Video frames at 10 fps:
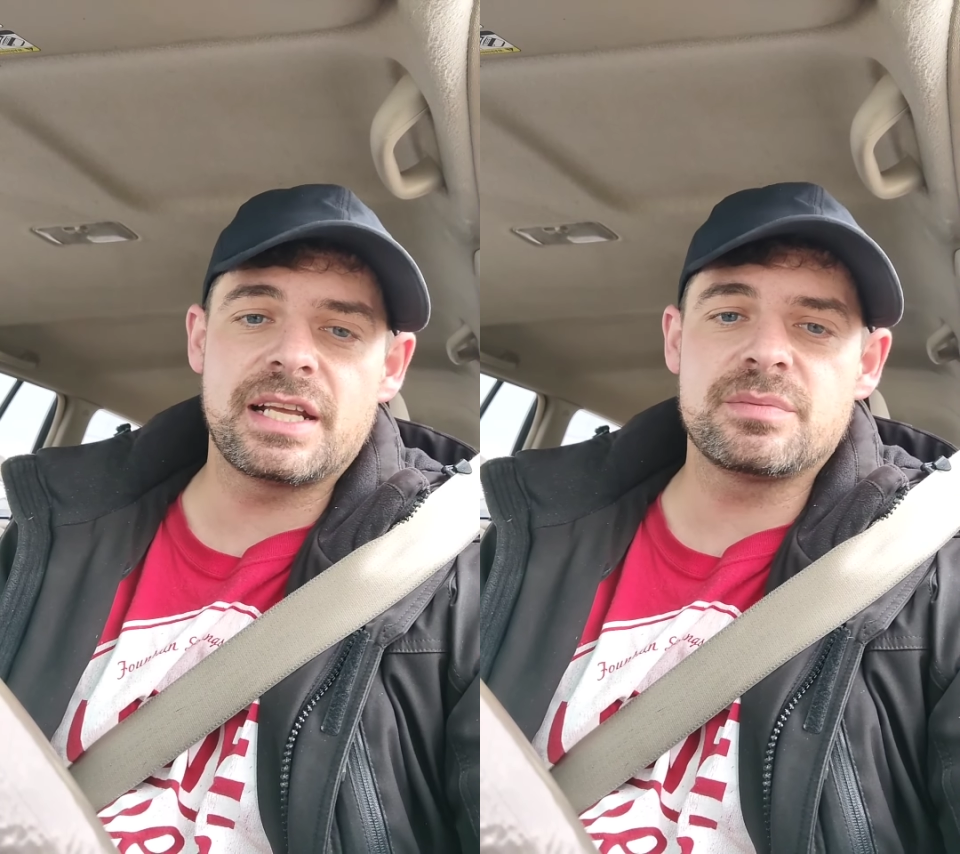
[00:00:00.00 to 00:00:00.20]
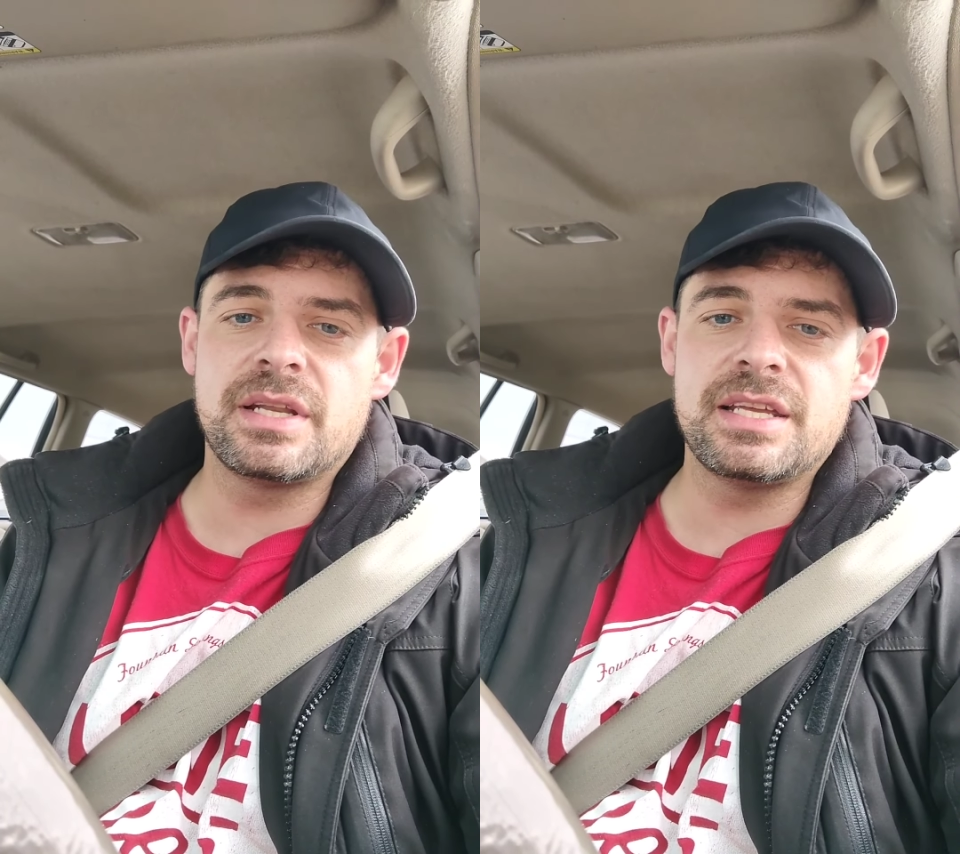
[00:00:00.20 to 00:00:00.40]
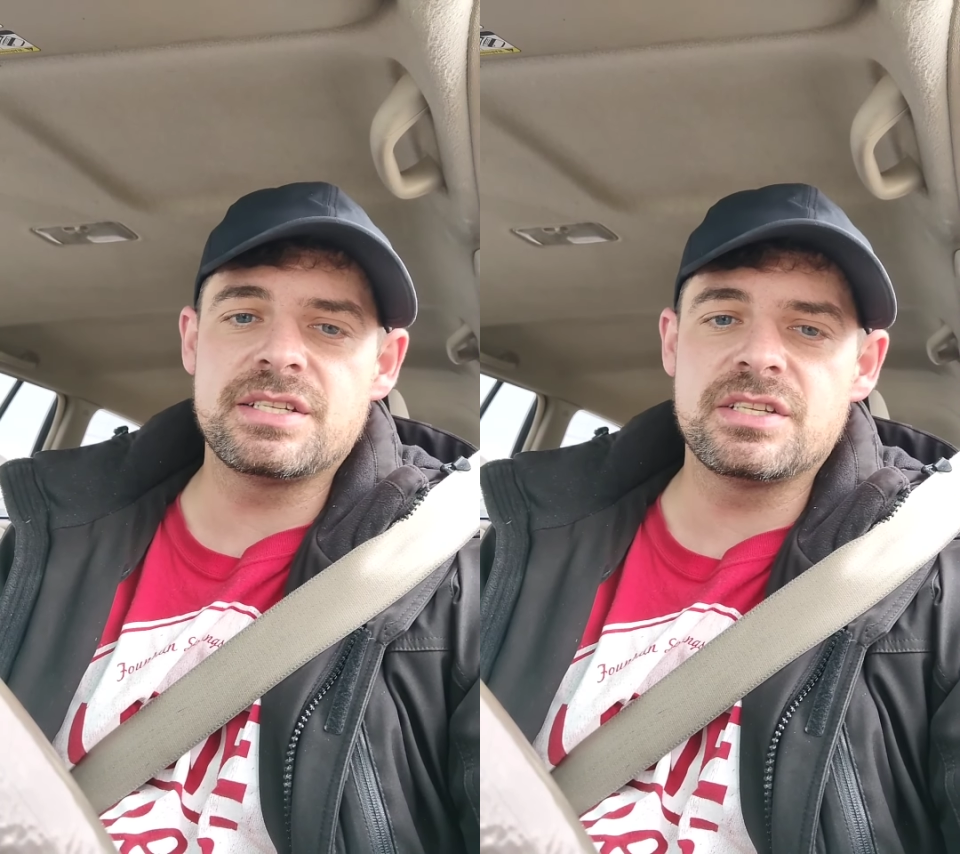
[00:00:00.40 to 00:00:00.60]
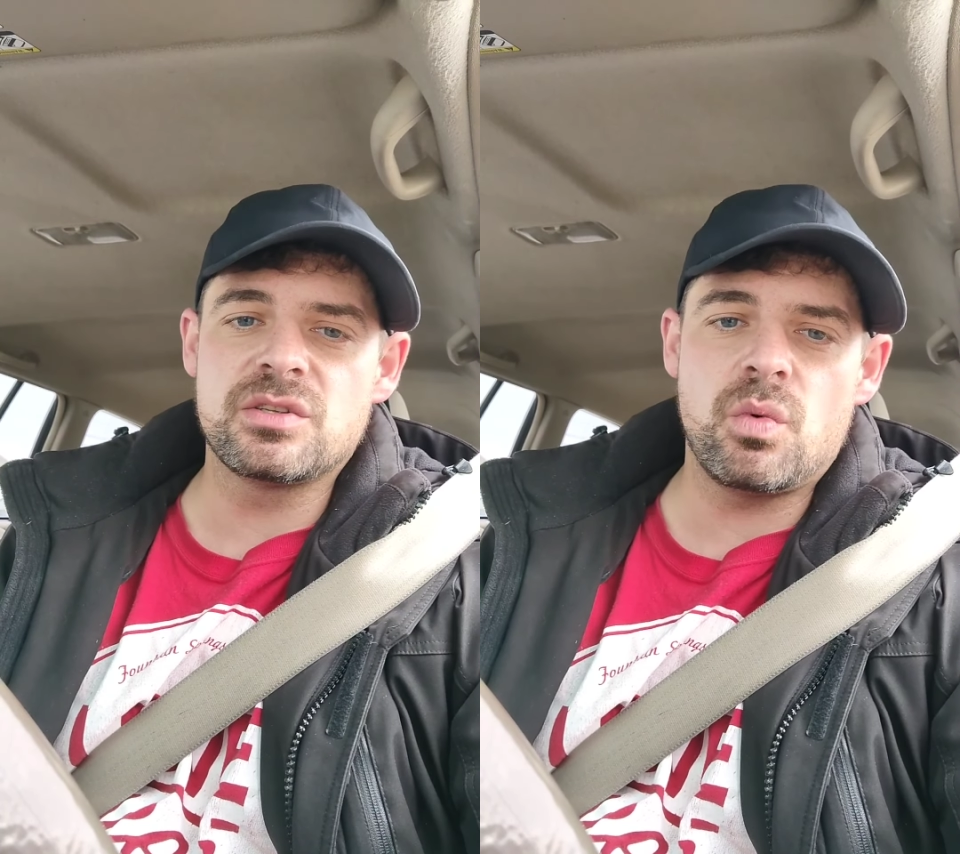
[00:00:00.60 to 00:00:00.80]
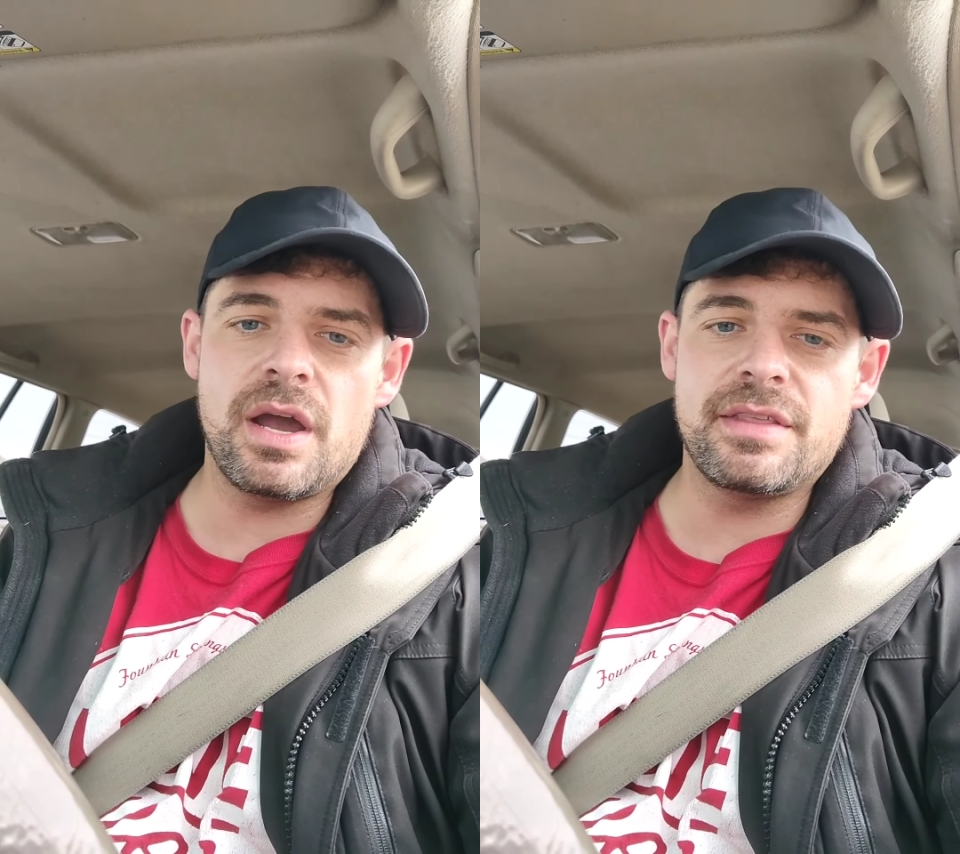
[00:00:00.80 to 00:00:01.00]
explanation as
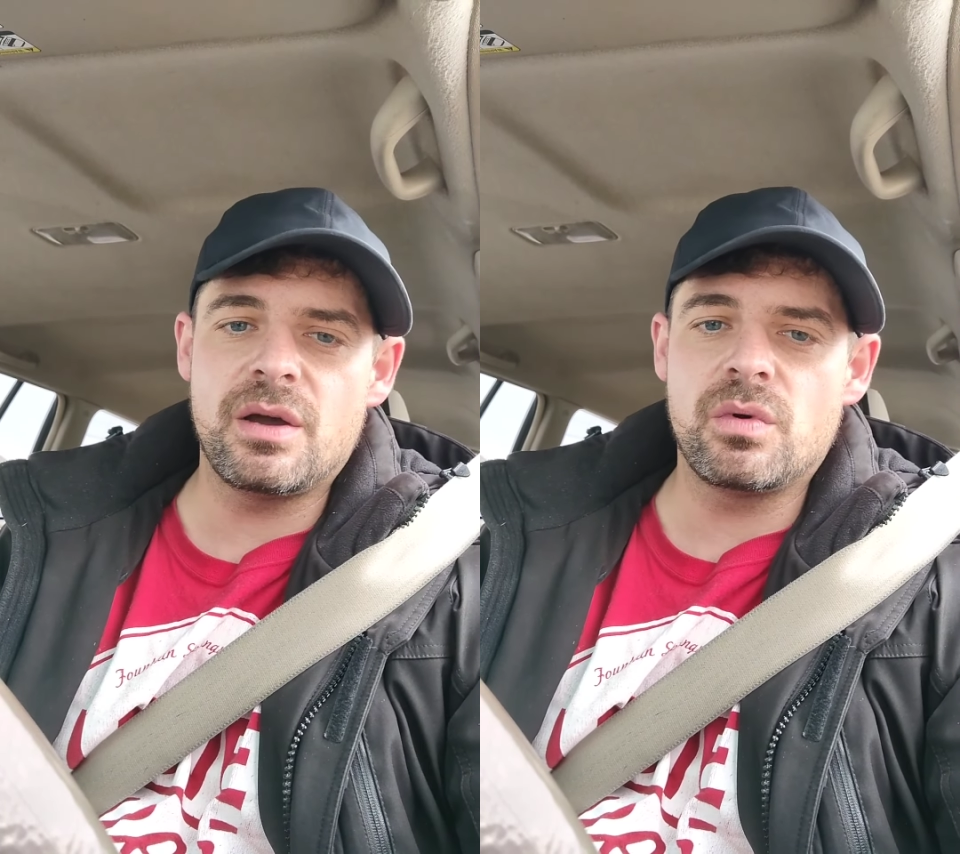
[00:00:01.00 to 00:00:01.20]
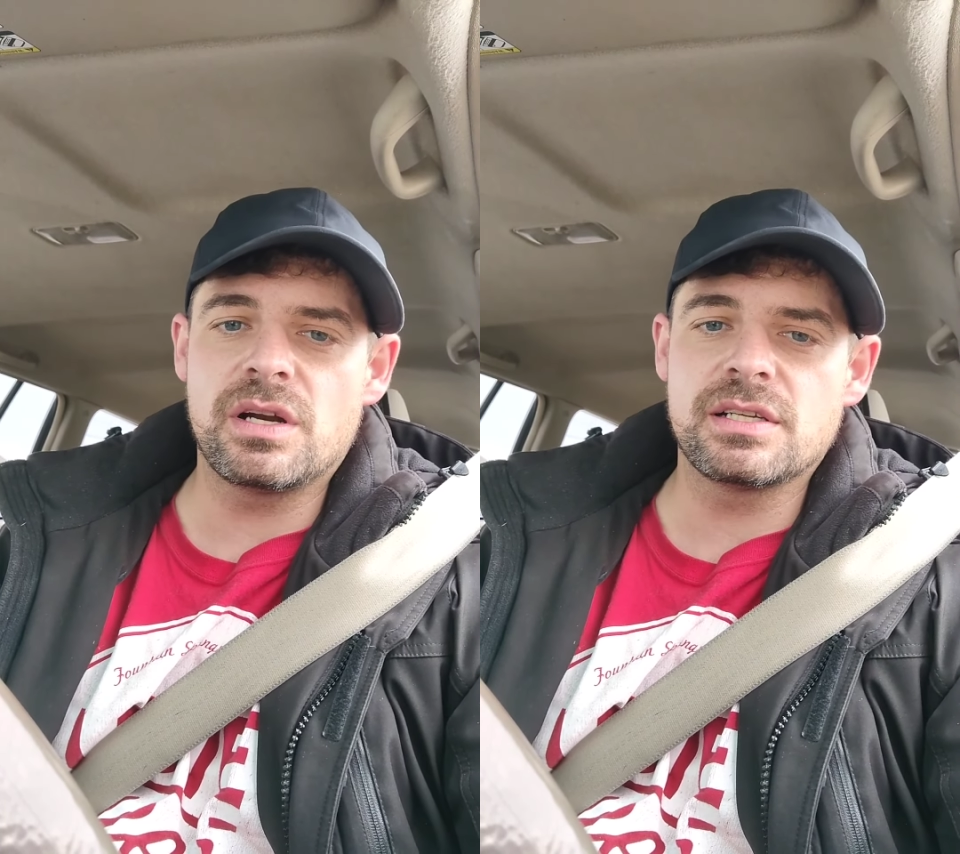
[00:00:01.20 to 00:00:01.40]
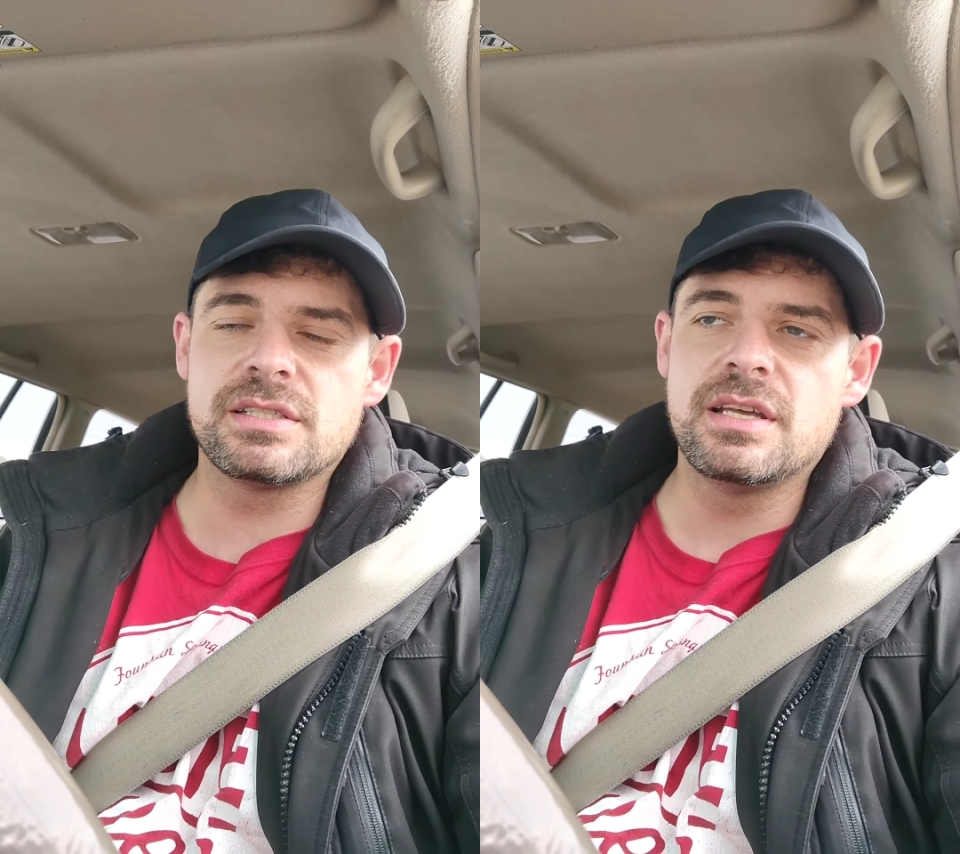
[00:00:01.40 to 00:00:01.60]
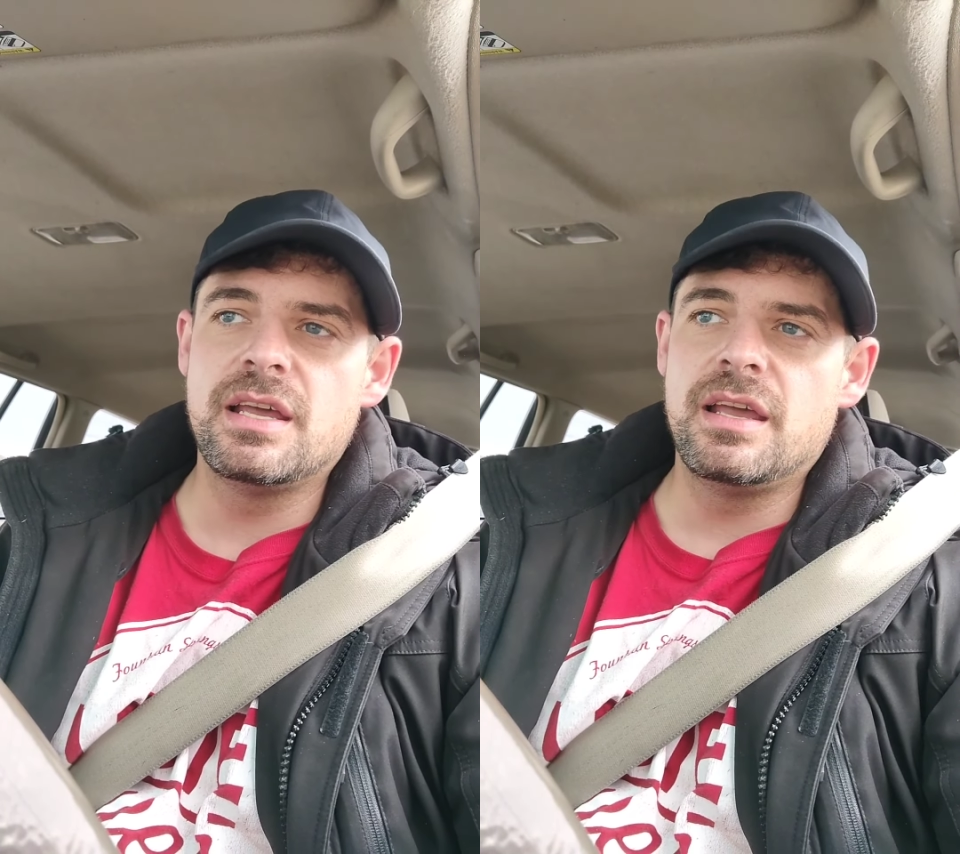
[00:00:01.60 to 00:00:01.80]
to why that works.